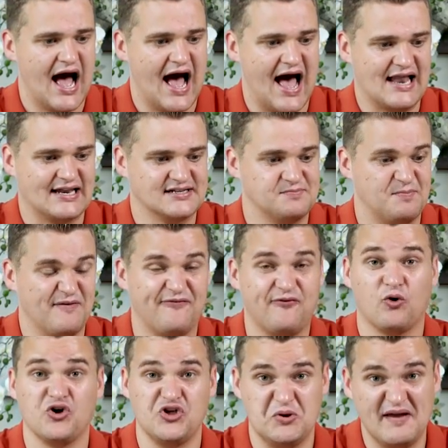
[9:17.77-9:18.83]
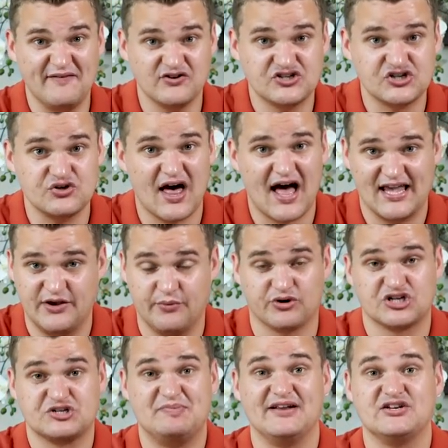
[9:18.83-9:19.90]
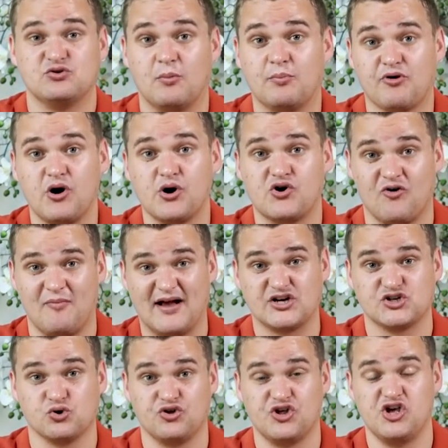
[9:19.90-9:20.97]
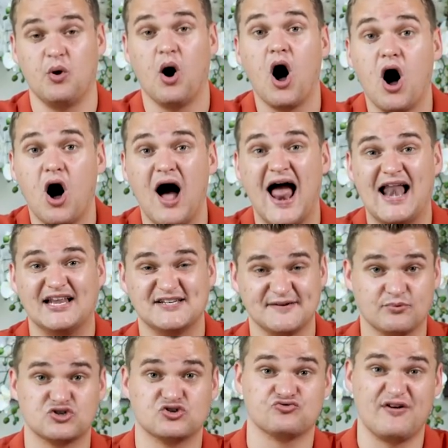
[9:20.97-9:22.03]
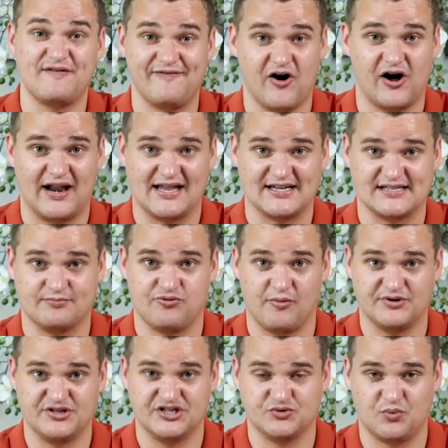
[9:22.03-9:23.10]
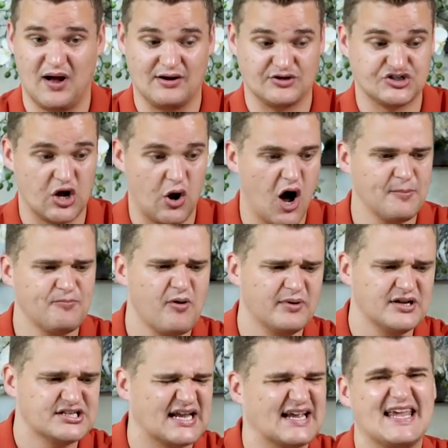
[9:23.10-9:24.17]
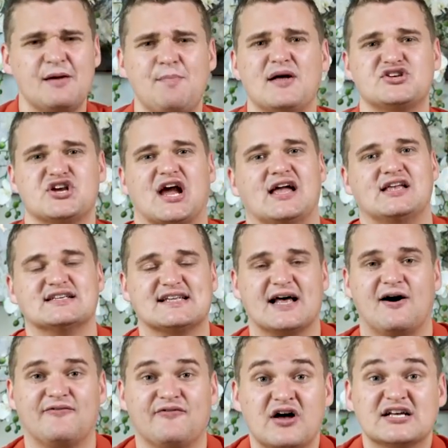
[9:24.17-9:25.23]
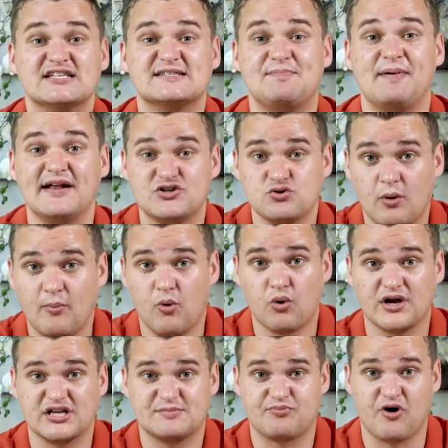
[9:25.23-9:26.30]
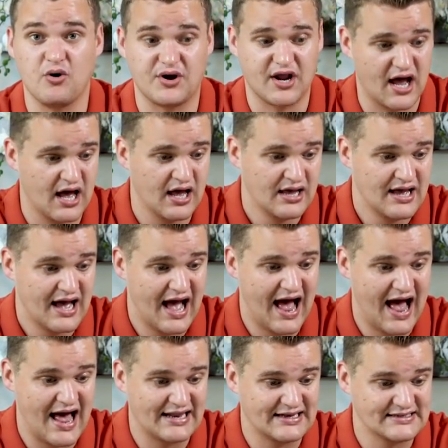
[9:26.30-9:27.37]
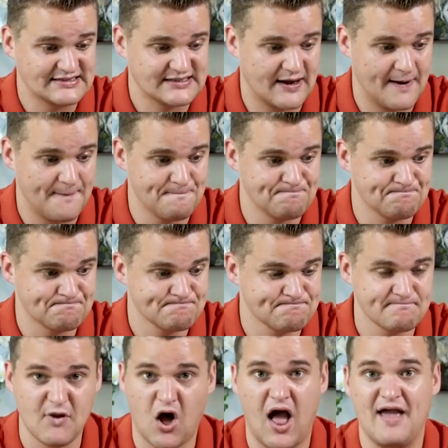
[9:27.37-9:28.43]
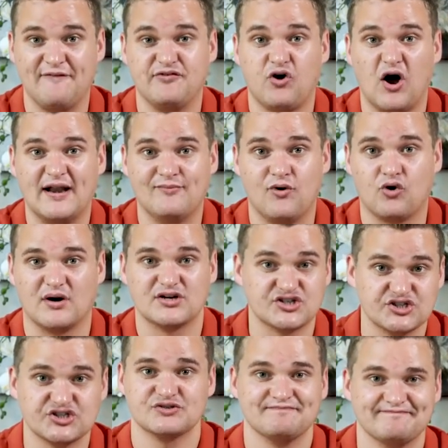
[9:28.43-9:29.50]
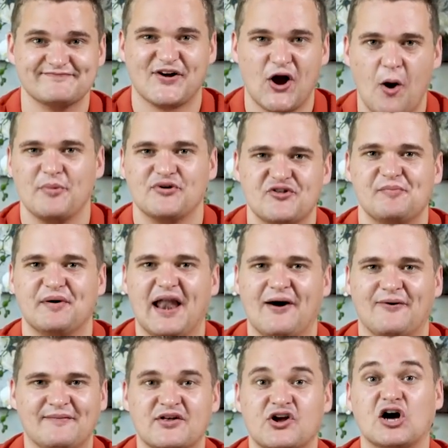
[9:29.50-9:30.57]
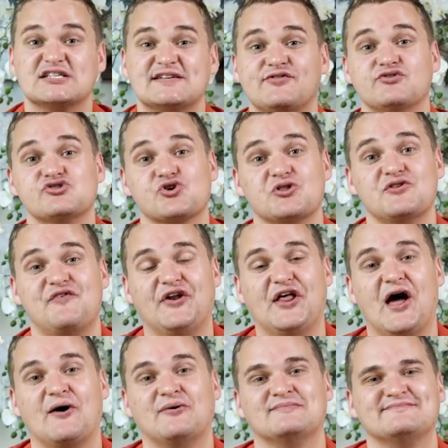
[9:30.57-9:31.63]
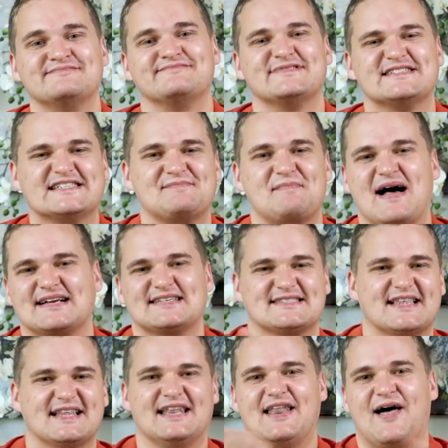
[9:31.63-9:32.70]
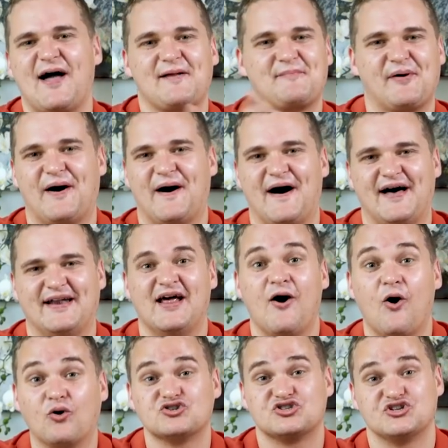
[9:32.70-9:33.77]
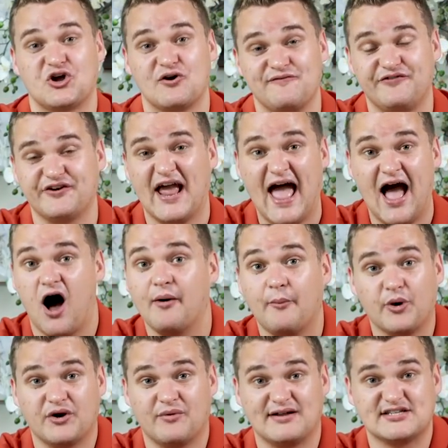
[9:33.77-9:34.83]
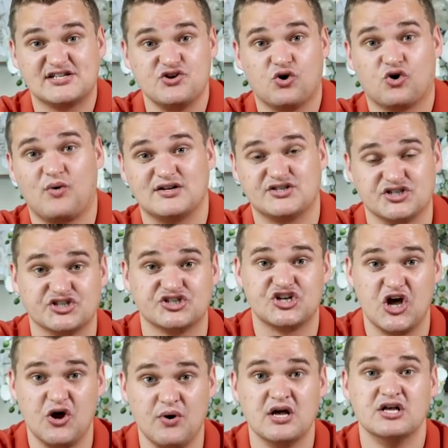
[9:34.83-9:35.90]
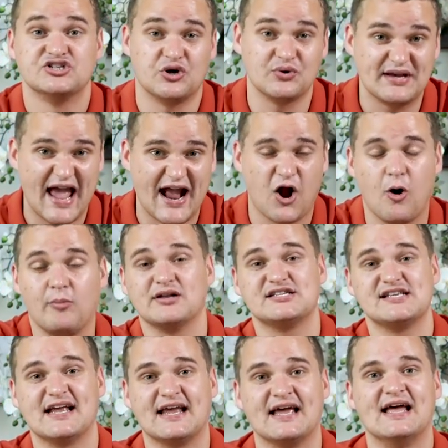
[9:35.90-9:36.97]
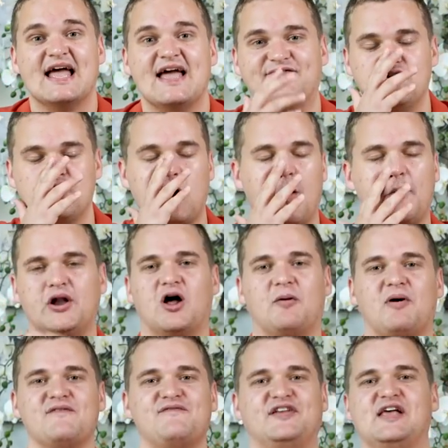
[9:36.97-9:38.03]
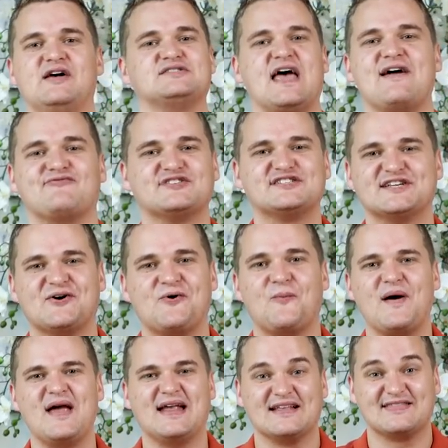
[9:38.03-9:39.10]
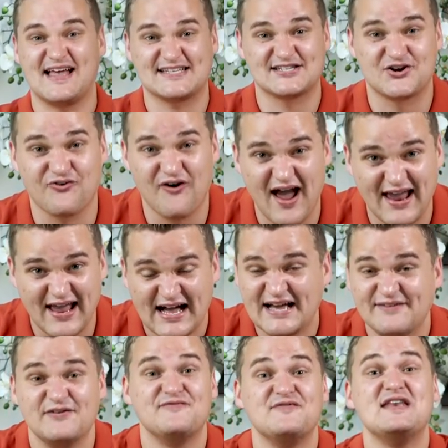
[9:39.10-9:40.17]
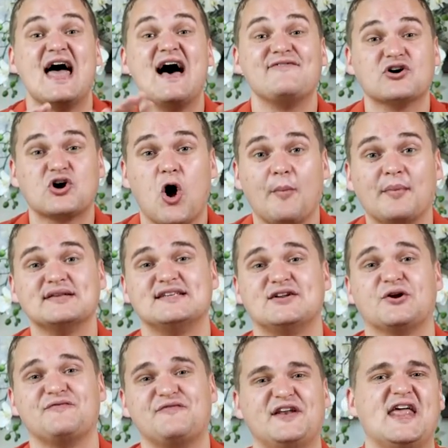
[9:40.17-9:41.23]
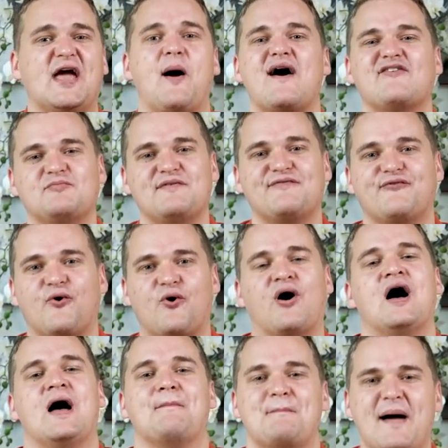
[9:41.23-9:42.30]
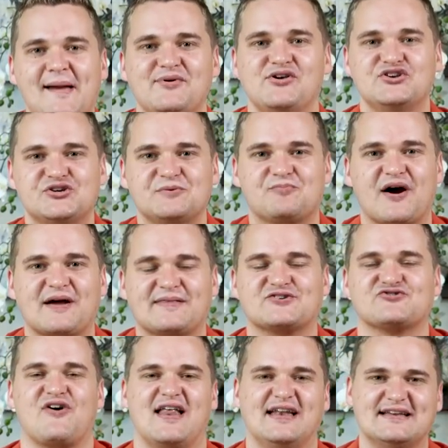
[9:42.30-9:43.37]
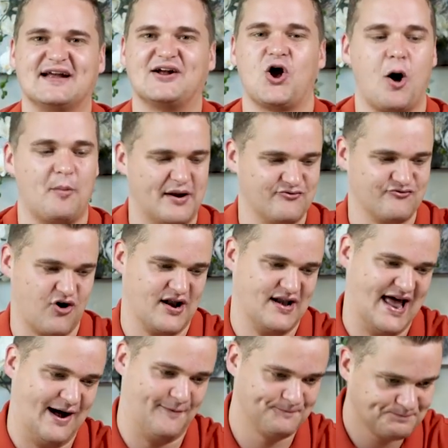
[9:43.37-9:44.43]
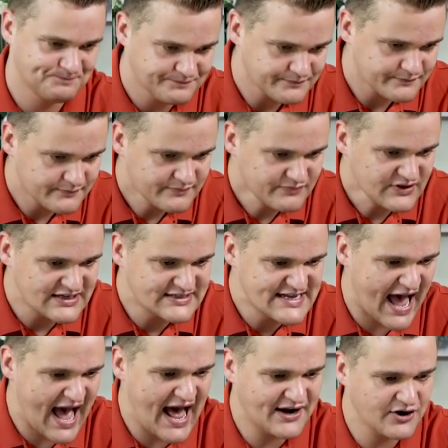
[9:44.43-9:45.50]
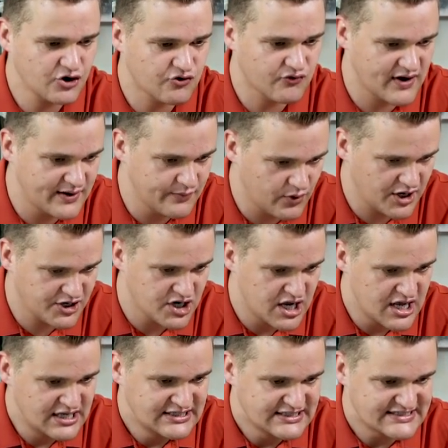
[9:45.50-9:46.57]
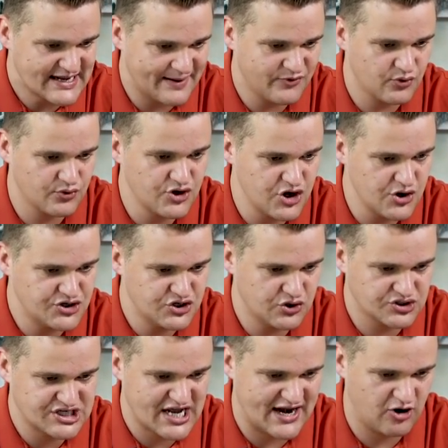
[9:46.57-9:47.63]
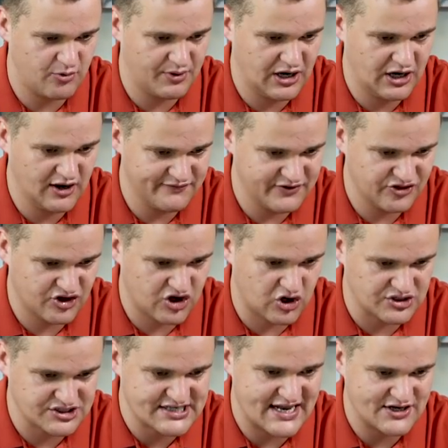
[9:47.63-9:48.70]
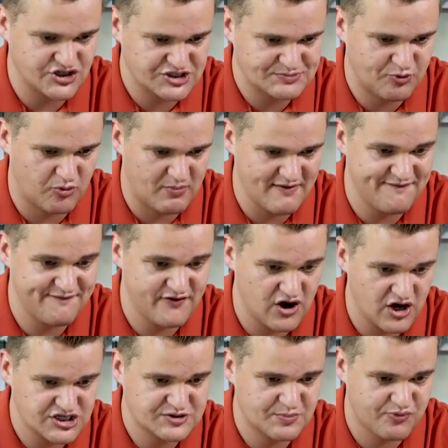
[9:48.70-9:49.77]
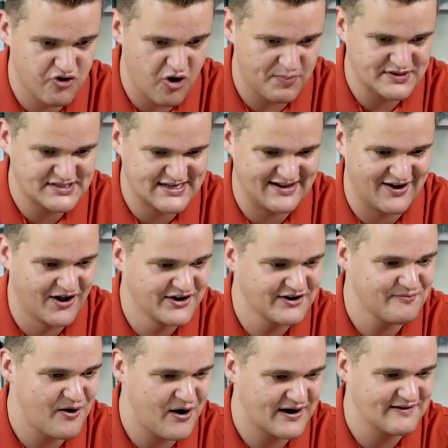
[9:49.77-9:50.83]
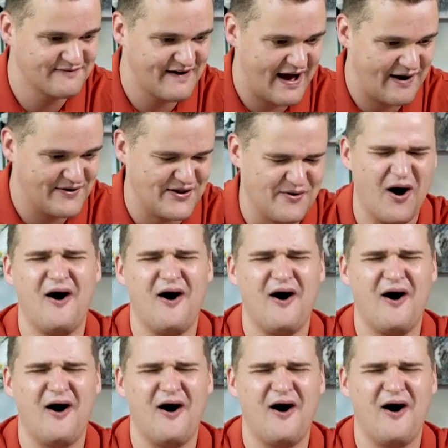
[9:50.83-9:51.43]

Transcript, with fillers: And before you even do that, you want to speak to a broker and make sure that you are eligible to refinance the property as well. So I'd probably say keep educating yourself, speak to a mortgage broker, and um, if you've got any more questions, comment them below. Guys, if you enjoyed the video, smash the like button. Also, don't forget, I wanna answer your questions too, so get commenting. If you comment on my videos every single week, that's great. If you've never commented on a video ever before, maybe you should break the trend and comment right now. Dan Greenwood, Samuel, new to your channel but loving the content, just bought my first property under market value.